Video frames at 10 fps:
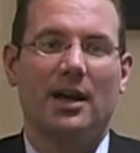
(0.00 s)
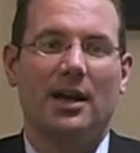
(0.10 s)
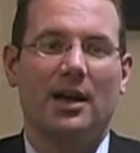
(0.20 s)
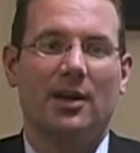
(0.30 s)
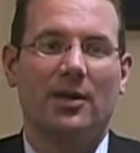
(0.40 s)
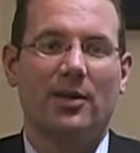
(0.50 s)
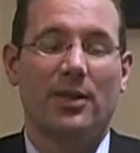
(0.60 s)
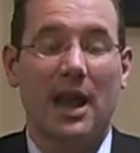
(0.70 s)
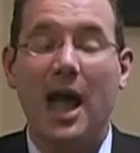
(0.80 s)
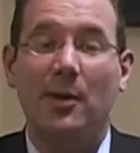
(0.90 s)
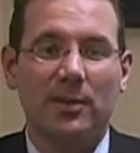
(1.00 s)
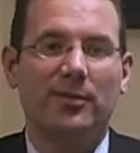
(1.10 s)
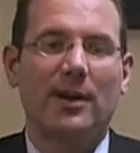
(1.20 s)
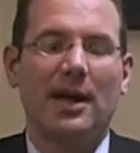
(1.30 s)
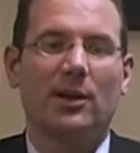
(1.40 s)
that I
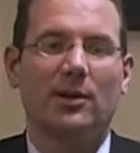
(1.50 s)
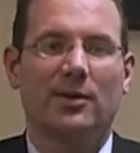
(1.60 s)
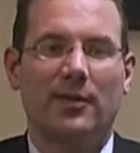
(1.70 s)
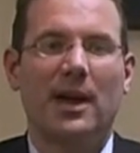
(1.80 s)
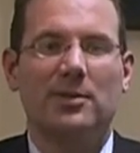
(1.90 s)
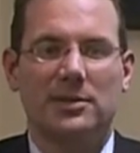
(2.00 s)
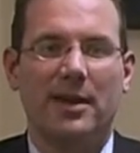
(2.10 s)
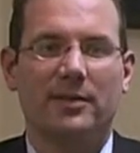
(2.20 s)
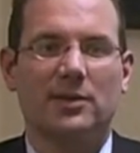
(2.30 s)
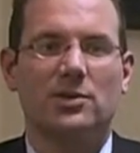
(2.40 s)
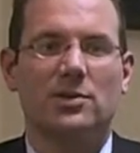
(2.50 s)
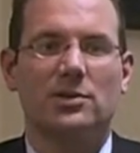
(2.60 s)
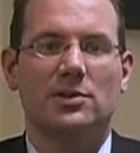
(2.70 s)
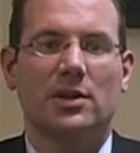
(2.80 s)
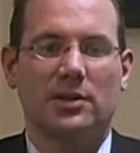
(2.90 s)
would follow if I was having to
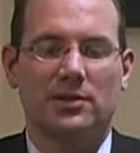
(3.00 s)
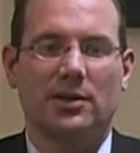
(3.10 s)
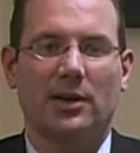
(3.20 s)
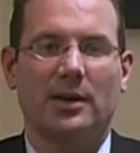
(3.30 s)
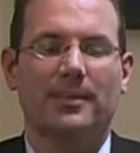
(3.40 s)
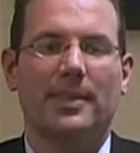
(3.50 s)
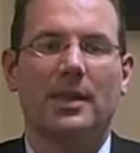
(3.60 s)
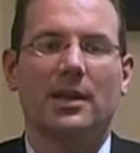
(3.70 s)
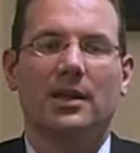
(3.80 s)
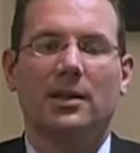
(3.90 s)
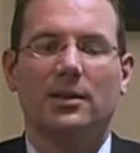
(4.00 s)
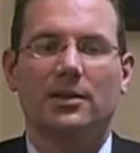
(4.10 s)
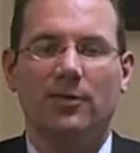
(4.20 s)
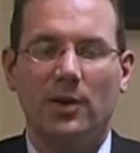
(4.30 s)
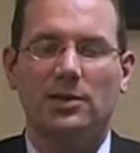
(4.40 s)
choose an attorney.
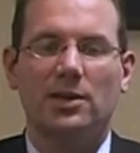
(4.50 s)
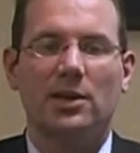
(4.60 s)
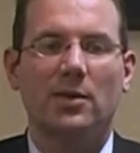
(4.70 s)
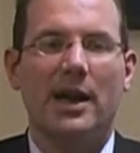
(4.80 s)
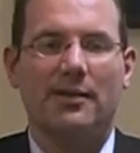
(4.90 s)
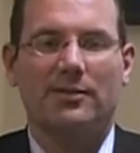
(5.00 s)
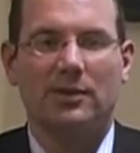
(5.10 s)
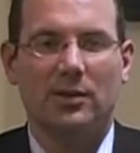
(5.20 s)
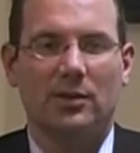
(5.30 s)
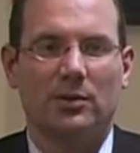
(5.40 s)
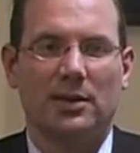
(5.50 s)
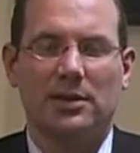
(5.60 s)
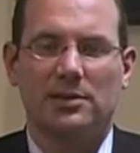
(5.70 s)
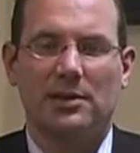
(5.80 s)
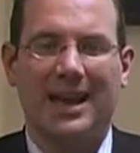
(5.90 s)
The first thing you have to do
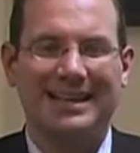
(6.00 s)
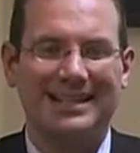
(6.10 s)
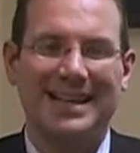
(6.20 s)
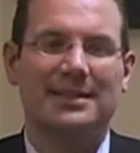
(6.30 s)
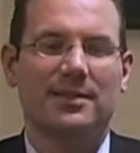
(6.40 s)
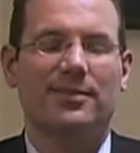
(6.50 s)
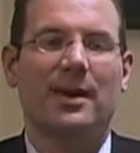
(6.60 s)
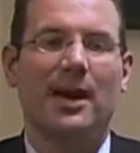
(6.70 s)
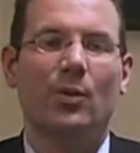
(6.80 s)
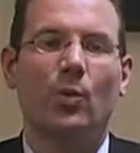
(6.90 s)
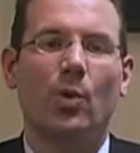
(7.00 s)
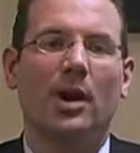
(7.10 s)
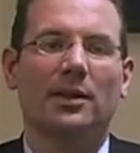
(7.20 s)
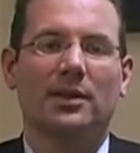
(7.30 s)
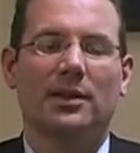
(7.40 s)
is identify
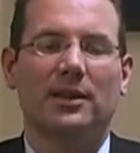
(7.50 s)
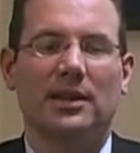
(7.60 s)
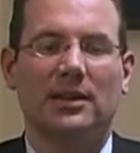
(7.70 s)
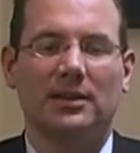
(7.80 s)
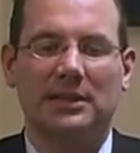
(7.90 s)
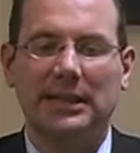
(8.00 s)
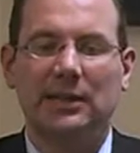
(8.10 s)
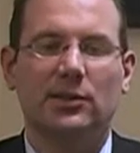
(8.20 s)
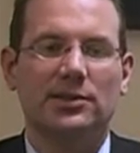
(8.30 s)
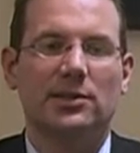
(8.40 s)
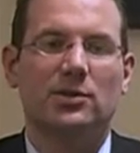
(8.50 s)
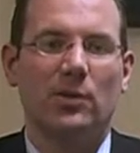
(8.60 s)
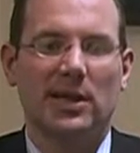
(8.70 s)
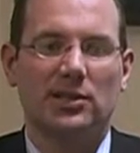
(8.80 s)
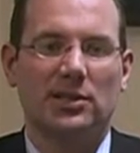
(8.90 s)
what the legal
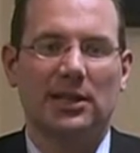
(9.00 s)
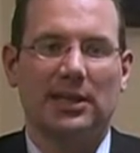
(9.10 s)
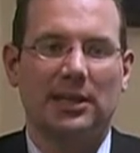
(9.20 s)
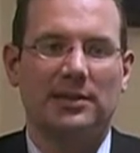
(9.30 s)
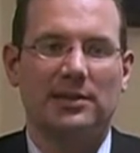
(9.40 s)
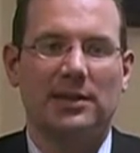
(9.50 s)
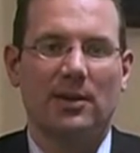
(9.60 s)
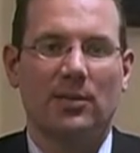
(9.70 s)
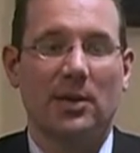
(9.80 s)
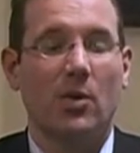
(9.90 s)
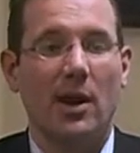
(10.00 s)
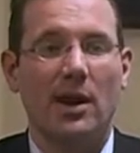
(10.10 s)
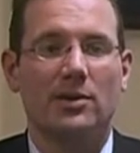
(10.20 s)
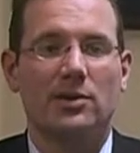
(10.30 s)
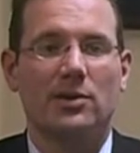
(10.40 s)
situation is that
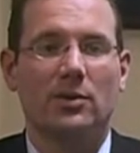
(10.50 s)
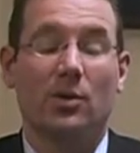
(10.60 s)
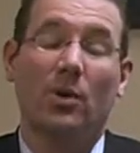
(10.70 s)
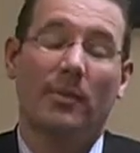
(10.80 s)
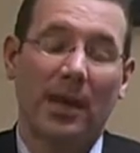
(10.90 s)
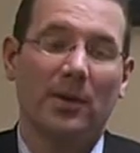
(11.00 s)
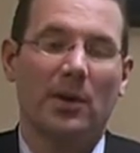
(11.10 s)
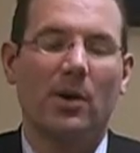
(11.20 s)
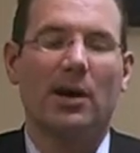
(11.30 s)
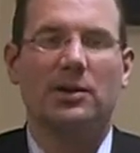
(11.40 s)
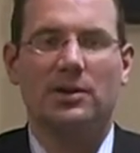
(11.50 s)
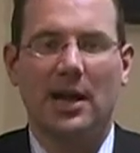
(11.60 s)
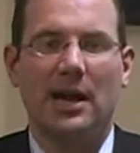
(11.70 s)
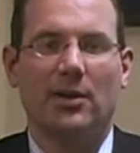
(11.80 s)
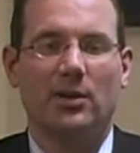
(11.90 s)
requires you or may require you
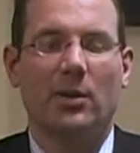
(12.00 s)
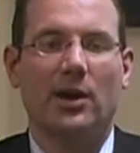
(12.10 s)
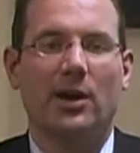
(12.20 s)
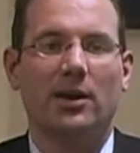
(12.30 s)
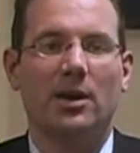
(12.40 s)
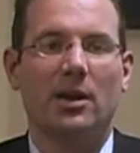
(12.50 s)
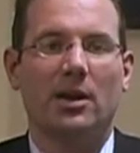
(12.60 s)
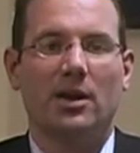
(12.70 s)
to hire a lawyer.